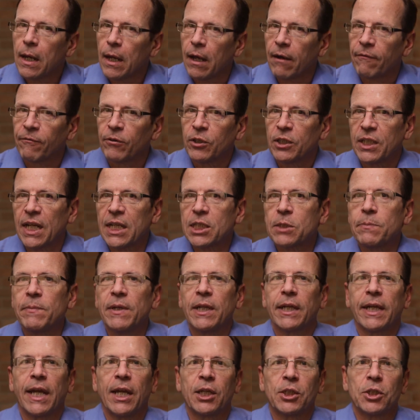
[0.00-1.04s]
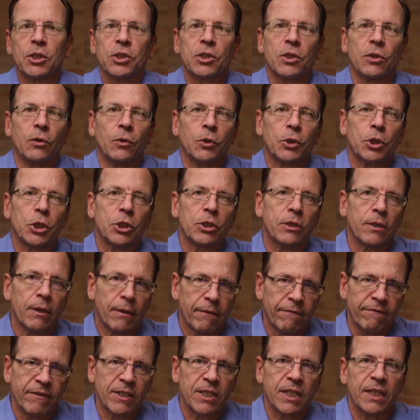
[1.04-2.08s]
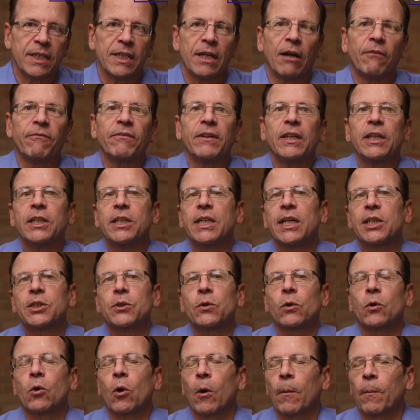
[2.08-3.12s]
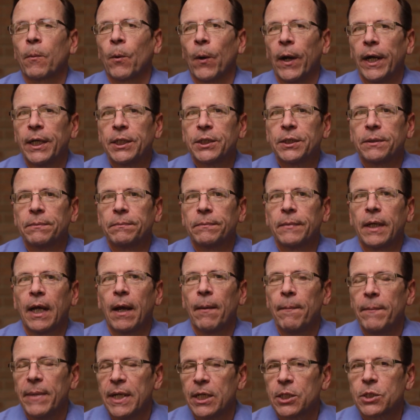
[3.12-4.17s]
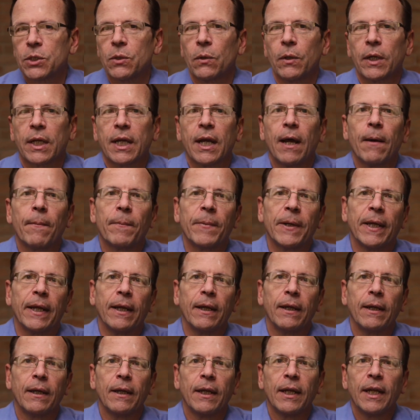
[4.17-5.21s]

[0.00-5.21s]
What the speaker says: Now, for dust mitigation solutions, visit Delphin Industrial Corporation, a Minnesota company.